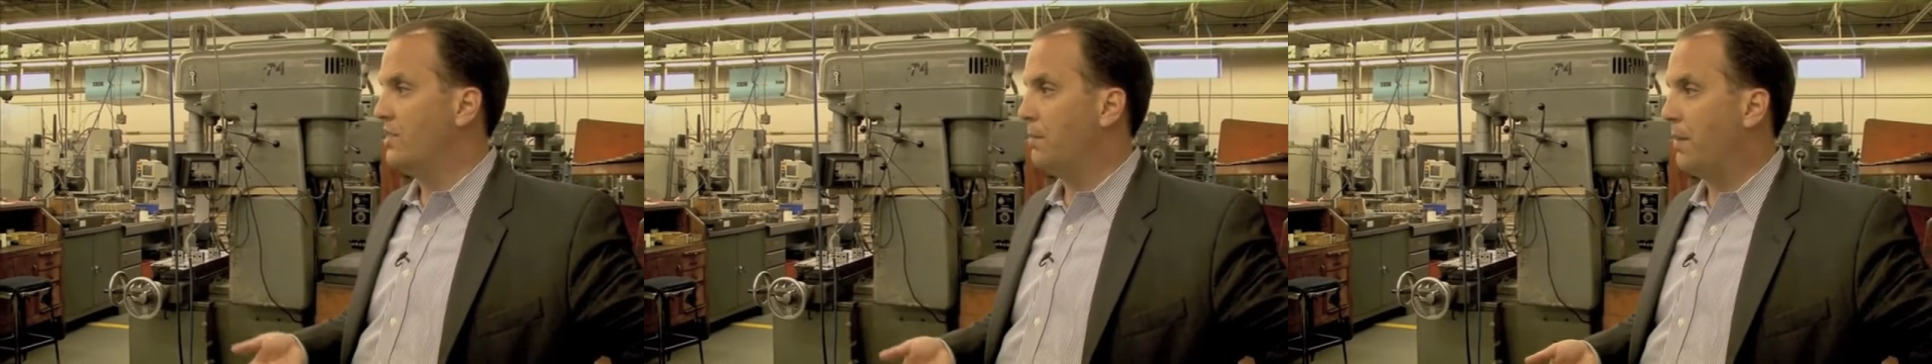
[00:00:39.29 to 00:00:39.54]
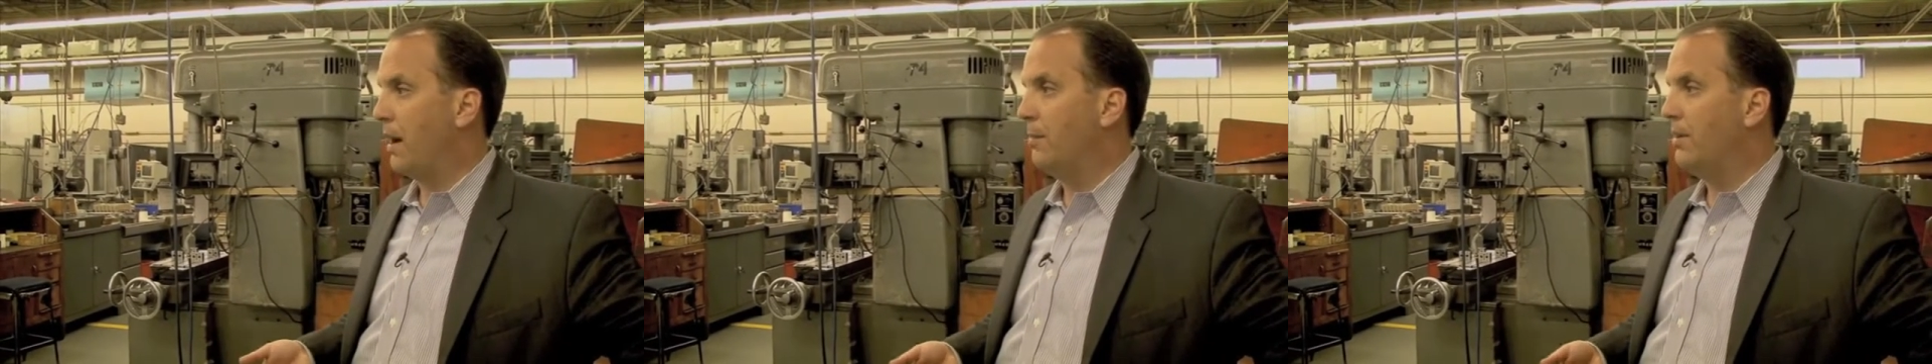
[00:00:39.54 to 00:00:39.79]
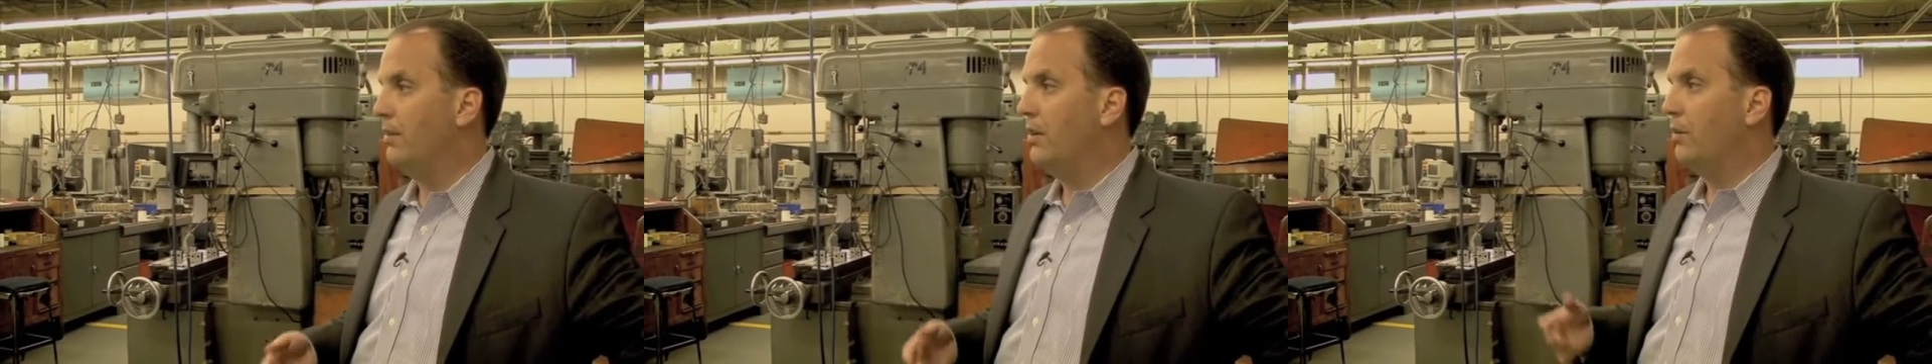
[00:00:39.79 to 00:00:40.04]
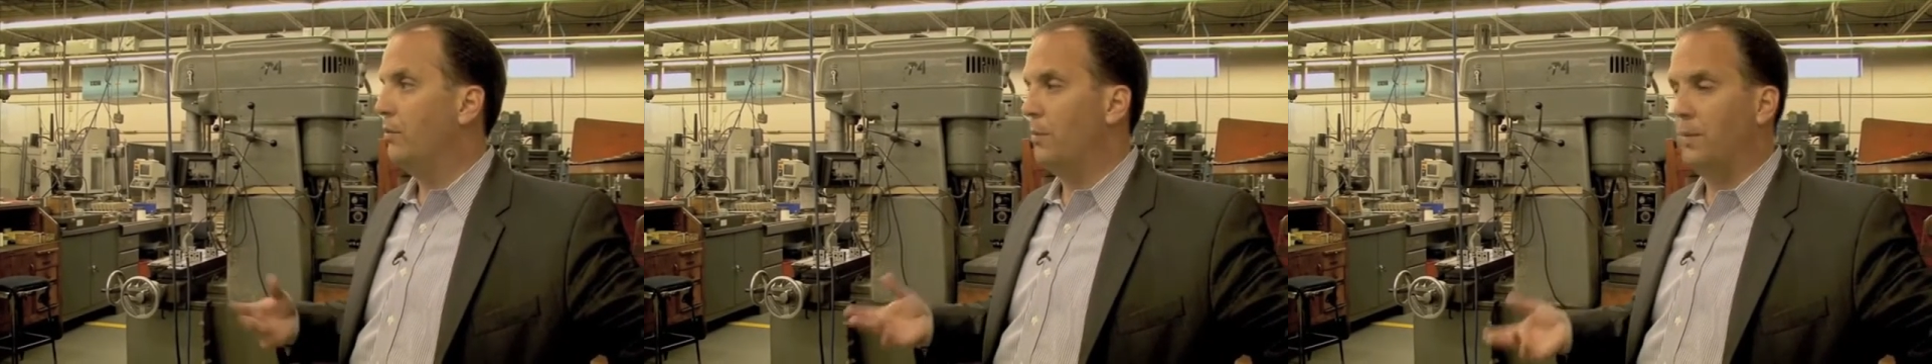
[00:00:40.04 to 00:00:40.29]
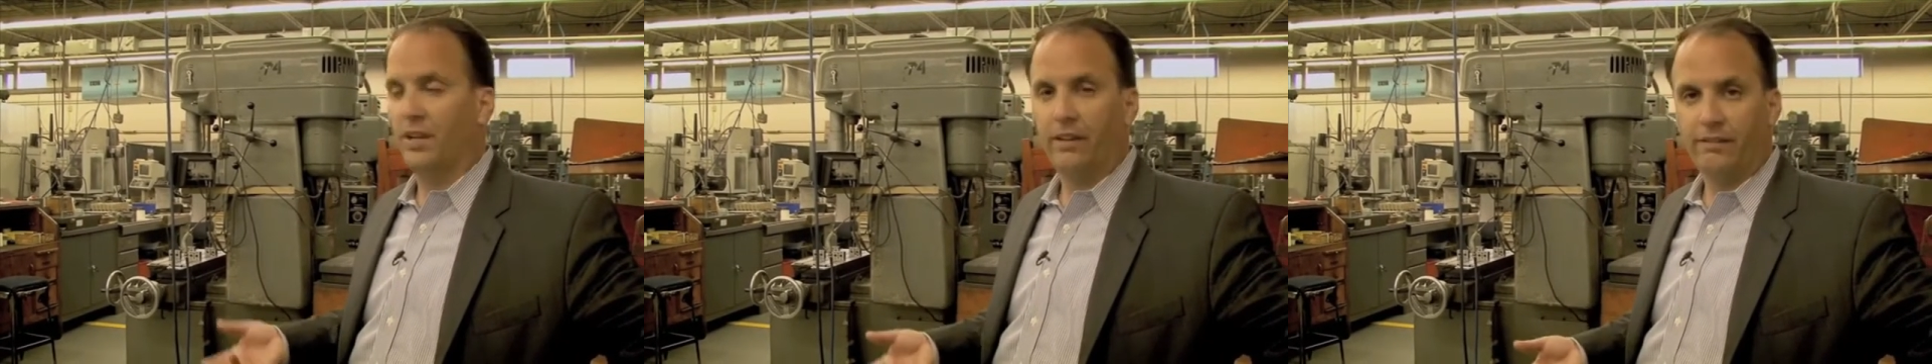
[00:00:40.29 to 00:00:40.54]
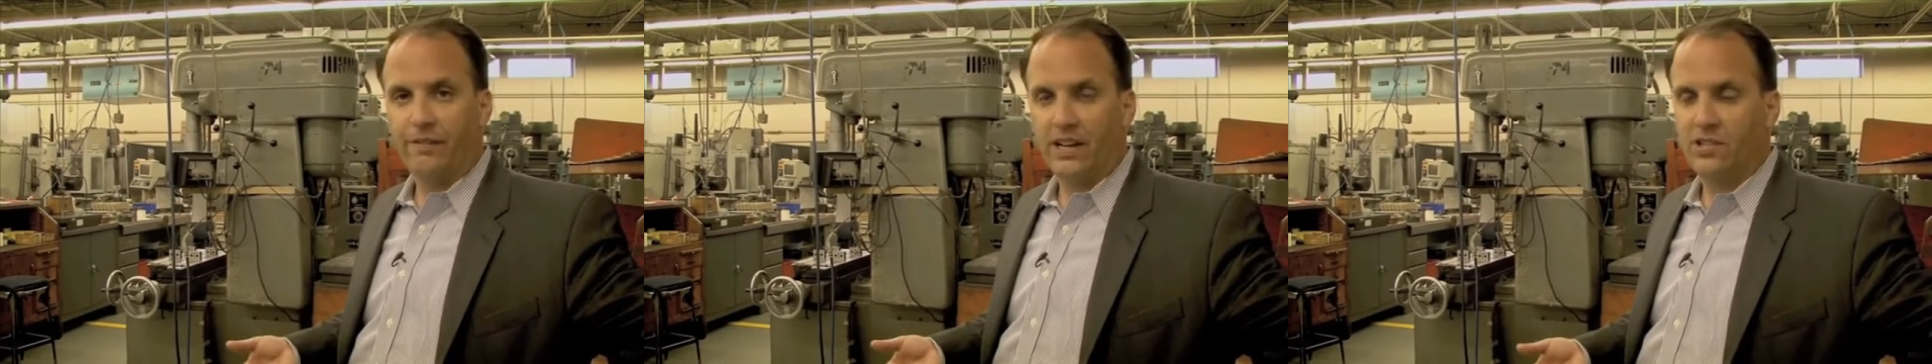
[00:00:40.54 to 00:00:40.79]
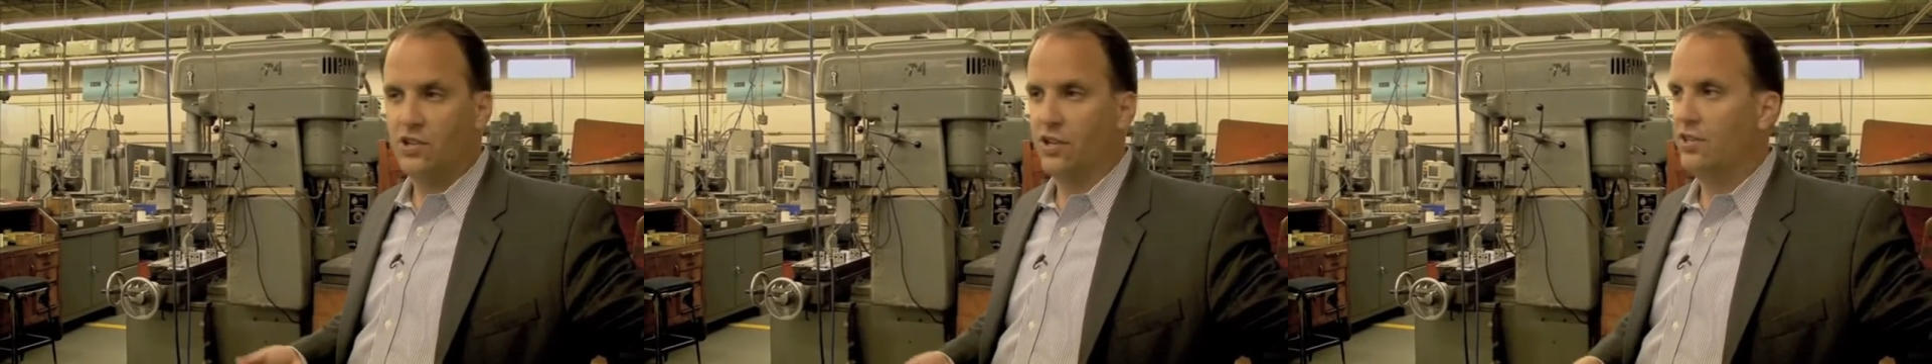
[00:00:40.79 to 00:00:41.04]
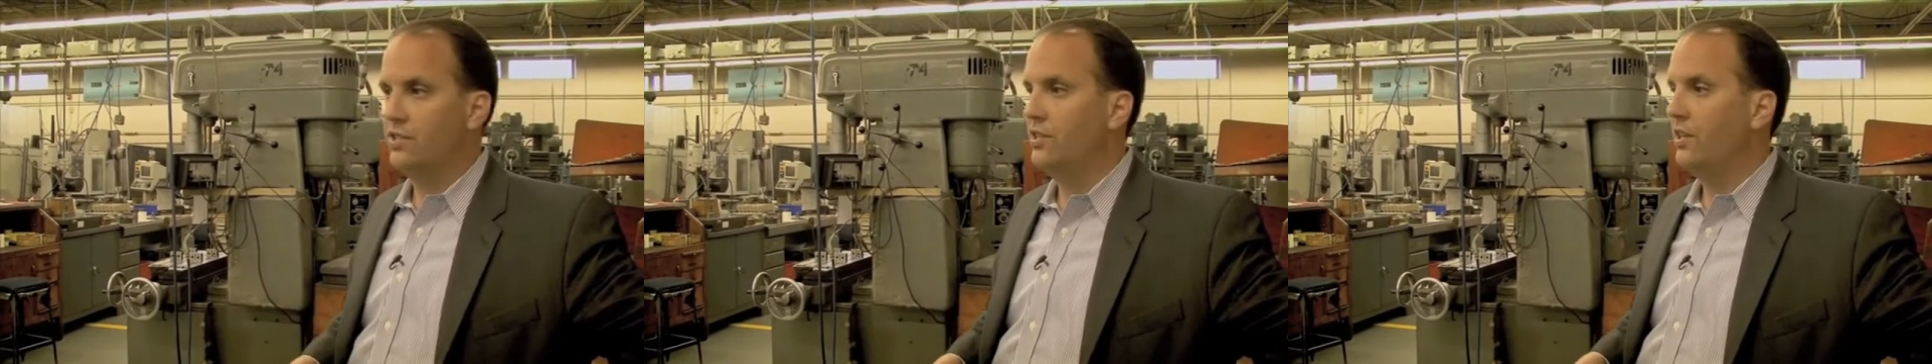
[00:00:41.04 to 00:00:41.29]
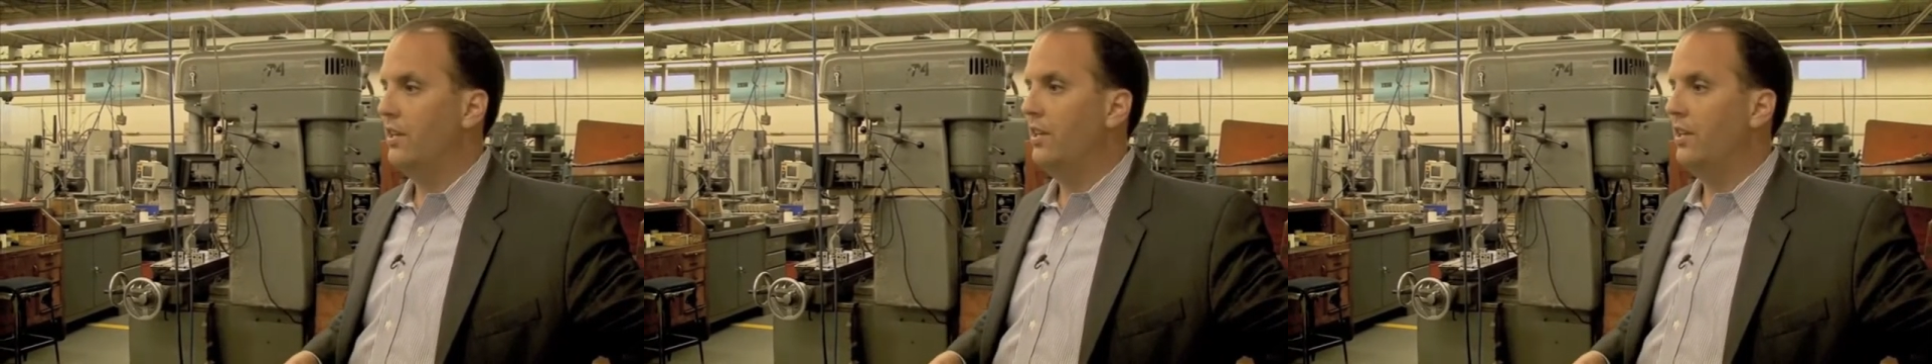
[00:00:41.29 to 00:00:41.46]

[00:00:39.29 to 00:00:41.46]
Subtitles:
department, we're building fixtures,